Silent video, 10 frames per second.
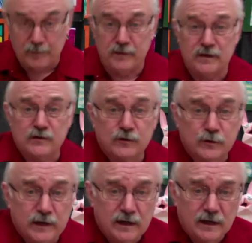of the
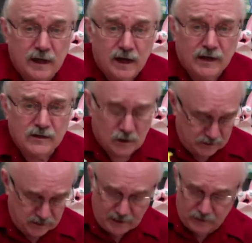tree, I start
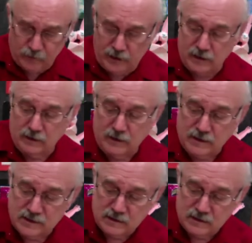decorating this,